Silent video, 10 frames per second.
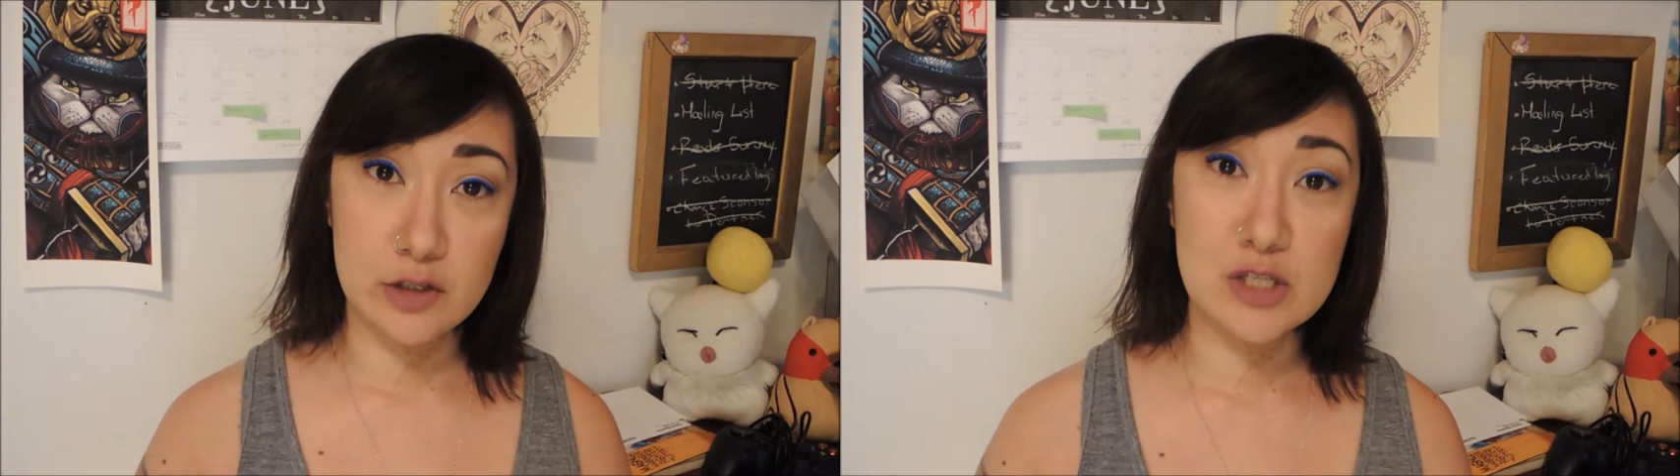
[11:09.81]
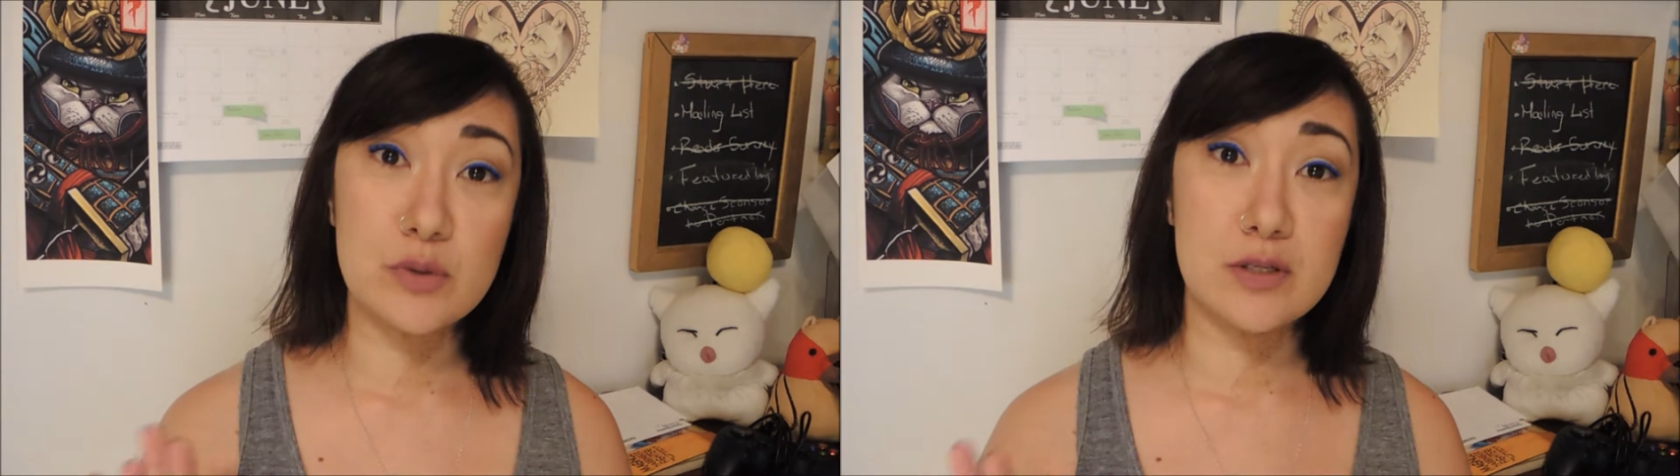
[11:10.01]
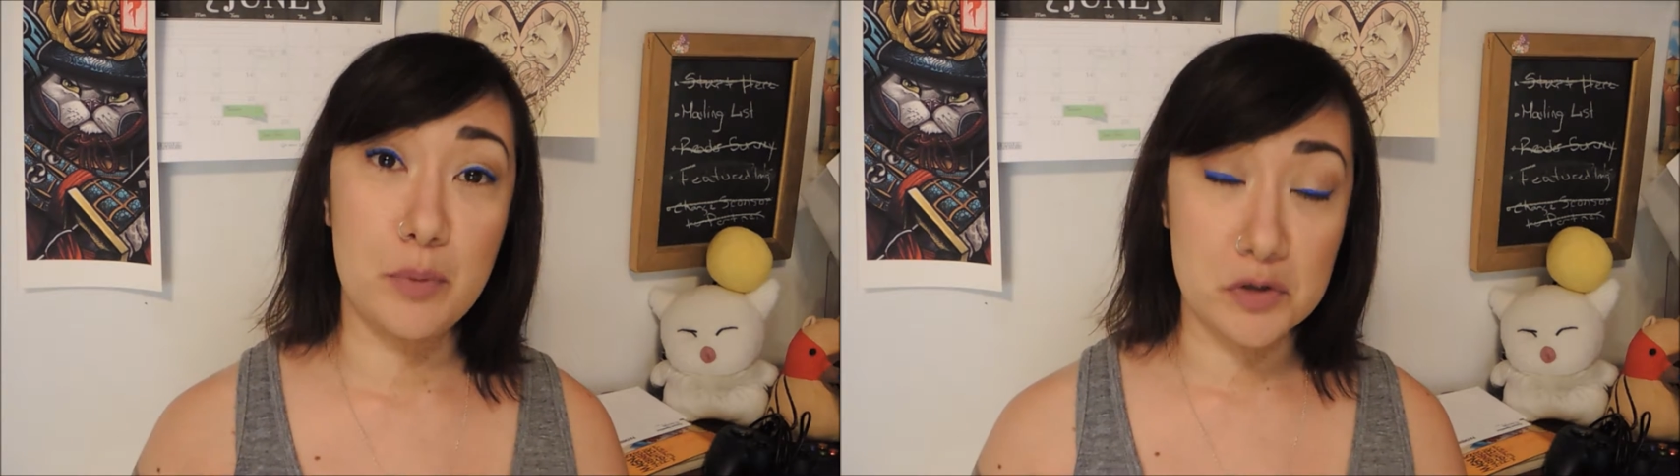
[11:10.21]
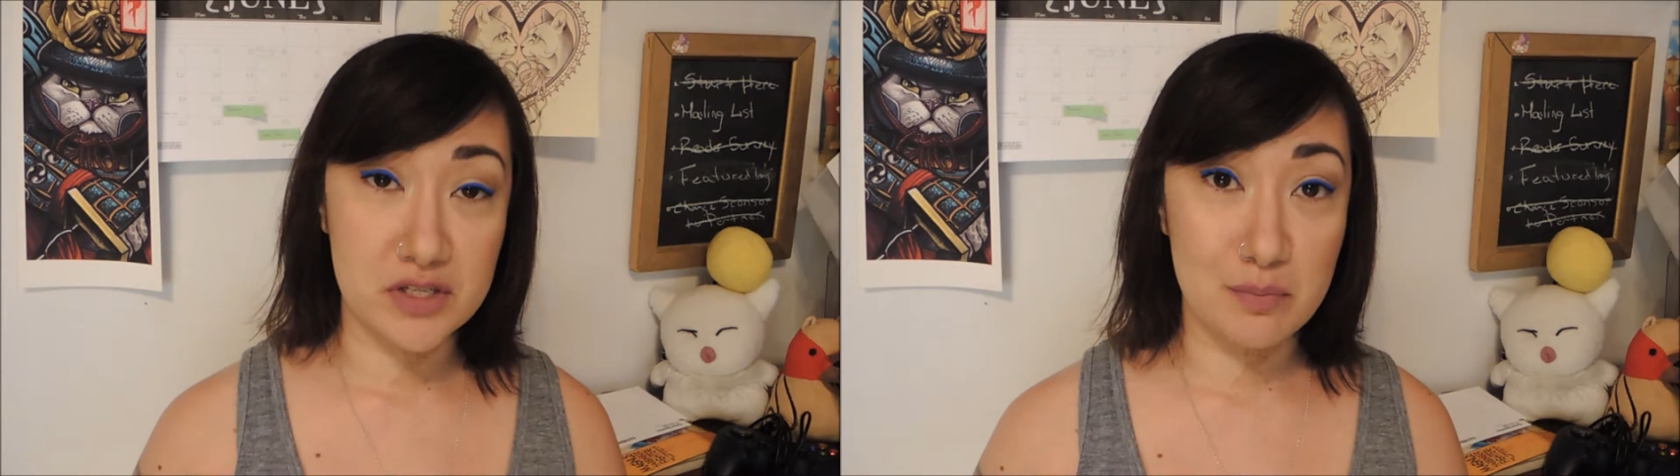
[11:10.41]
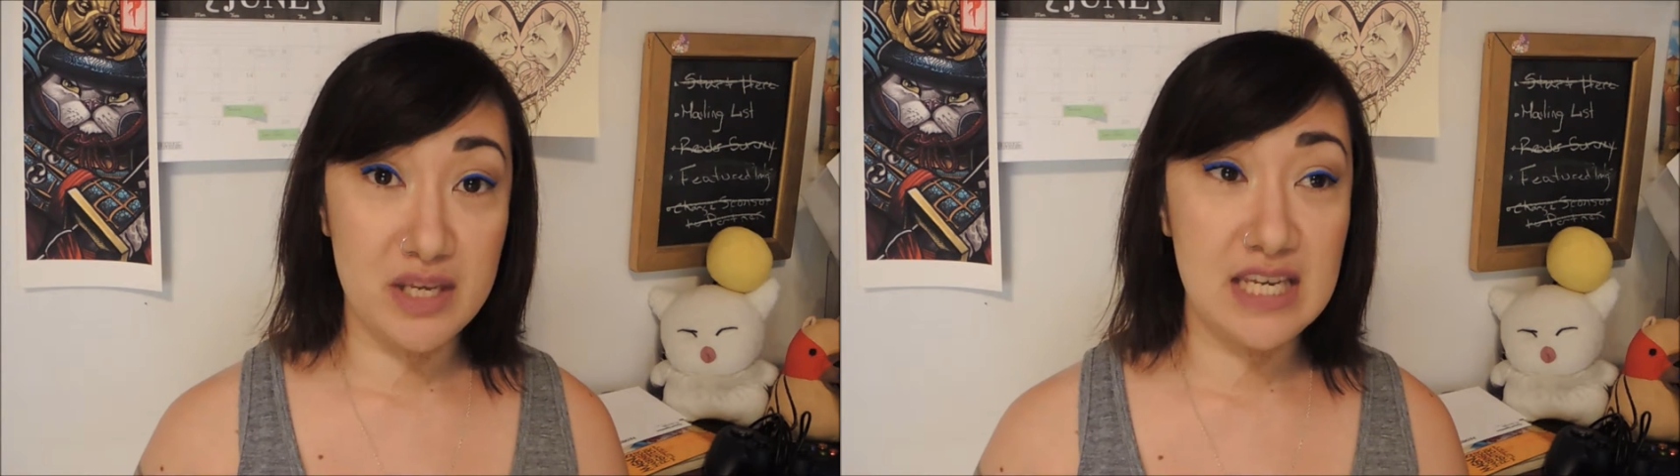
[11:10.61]
series was
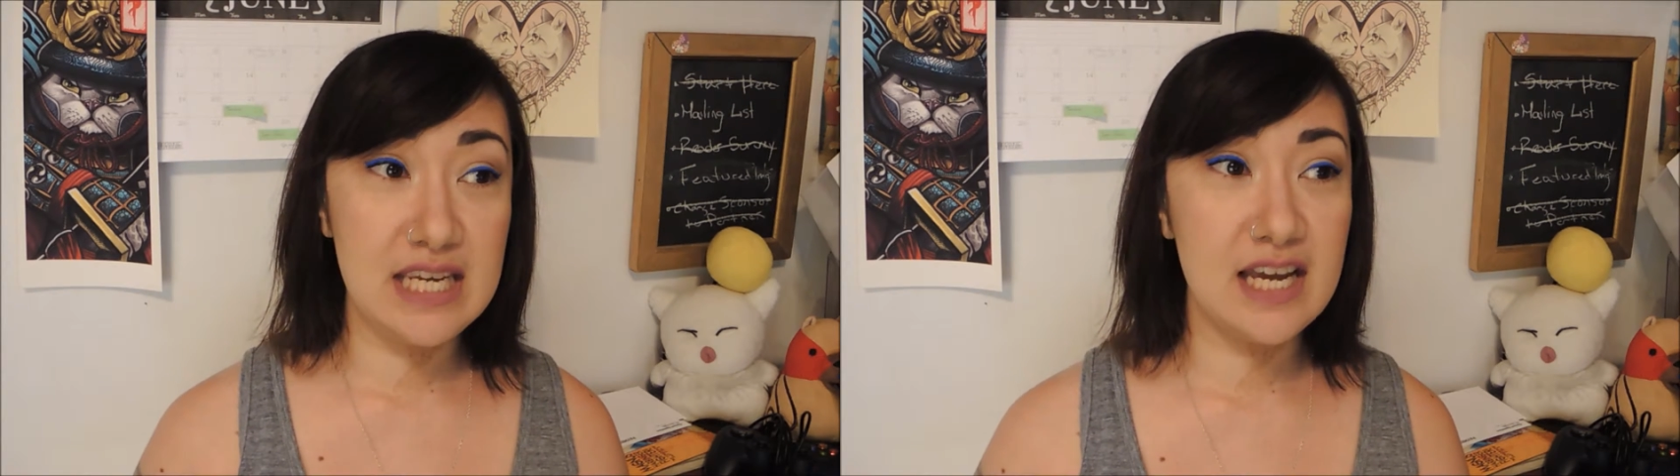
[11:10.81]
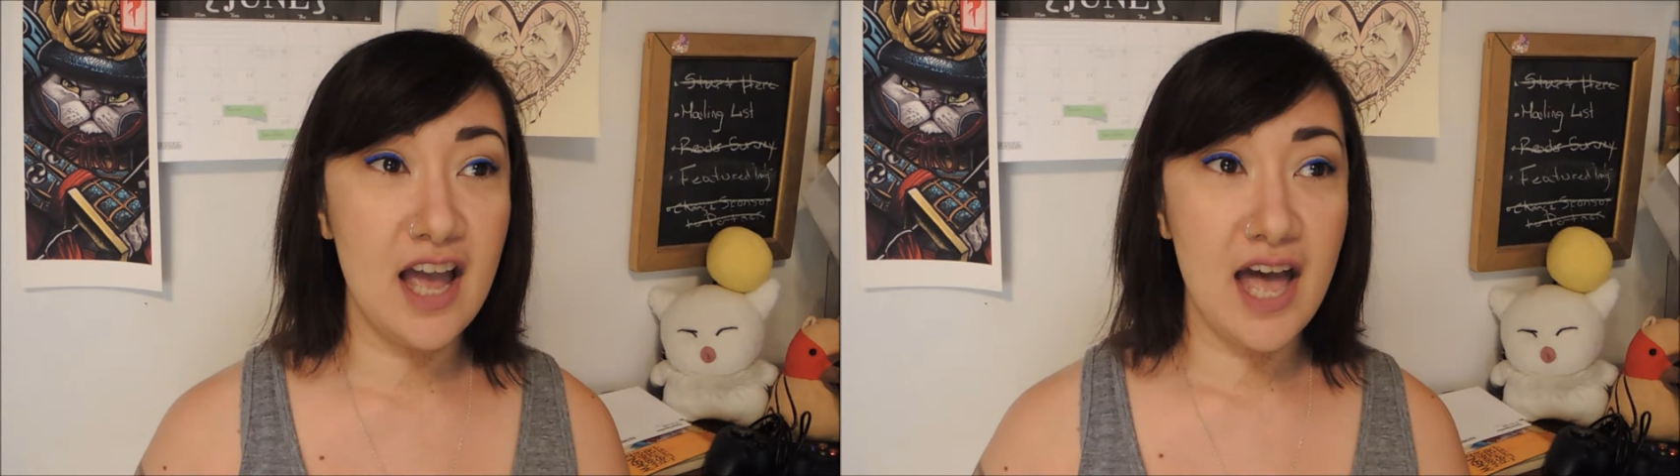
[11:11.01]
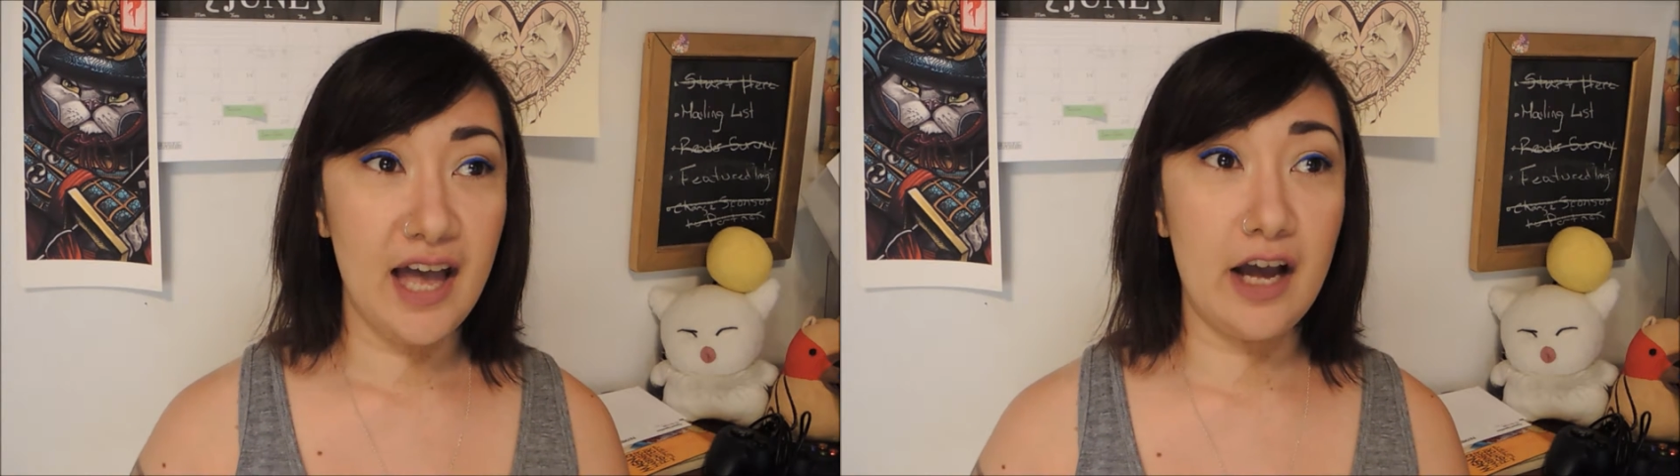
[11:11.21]
supposed to be.